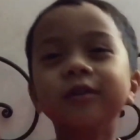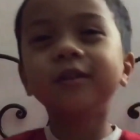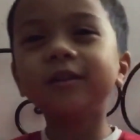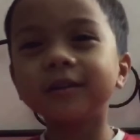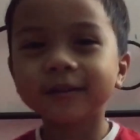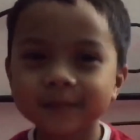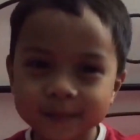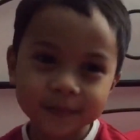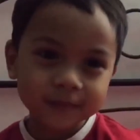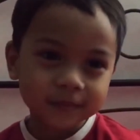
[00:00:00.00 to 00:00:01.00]
And then the
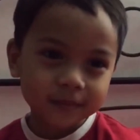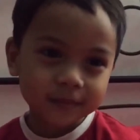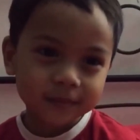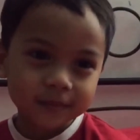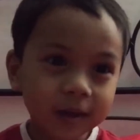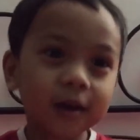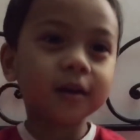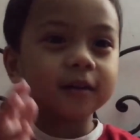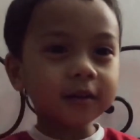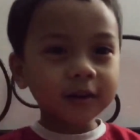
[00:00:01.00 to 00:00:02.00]
third one?
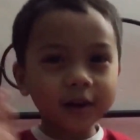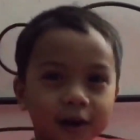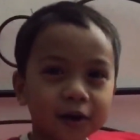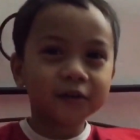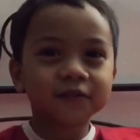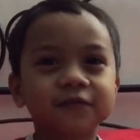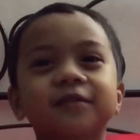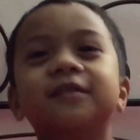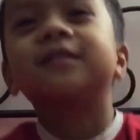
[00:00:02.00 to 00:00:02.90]
Earth. Oh, what